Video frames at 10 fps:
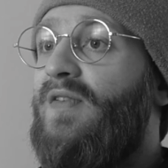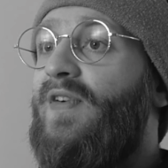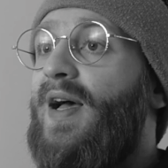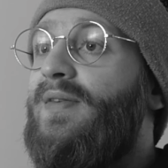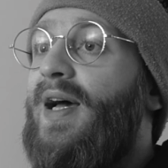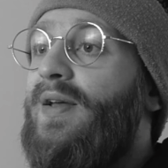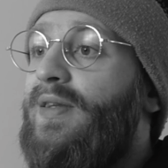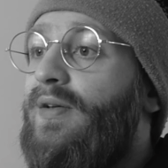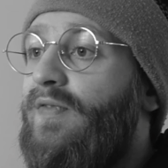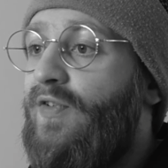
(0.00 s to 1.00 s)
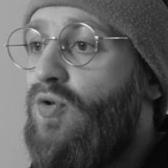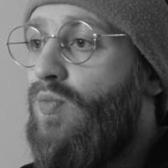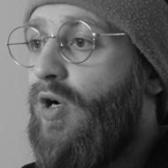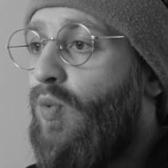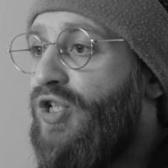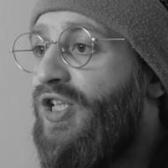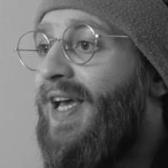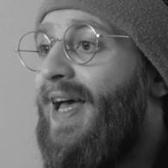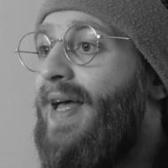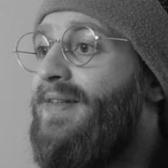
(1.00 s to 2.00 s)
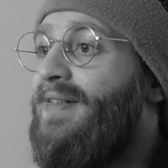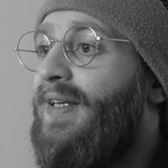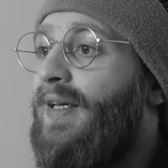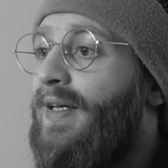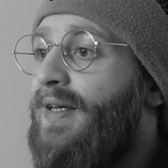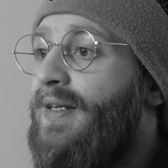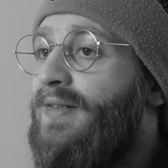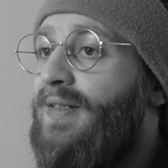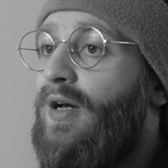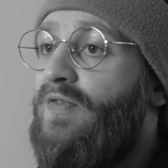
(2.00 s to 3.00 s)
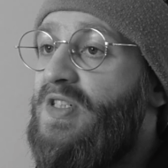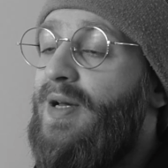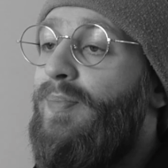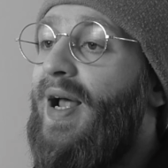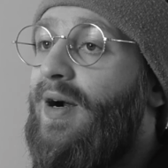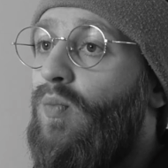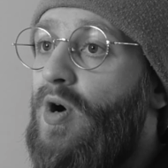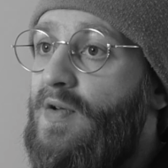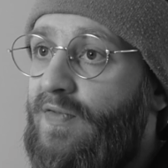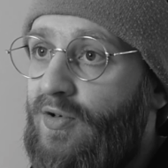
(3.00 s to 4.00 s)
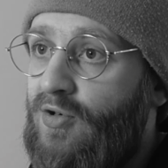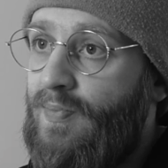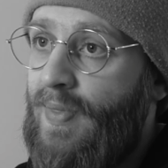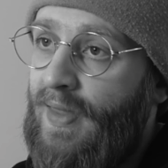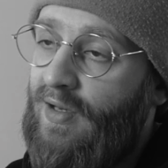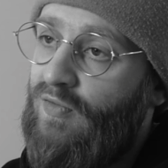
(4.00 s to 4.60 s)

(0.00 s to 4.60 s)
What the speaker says: I found out that Film Washi S is obviously a black and white film,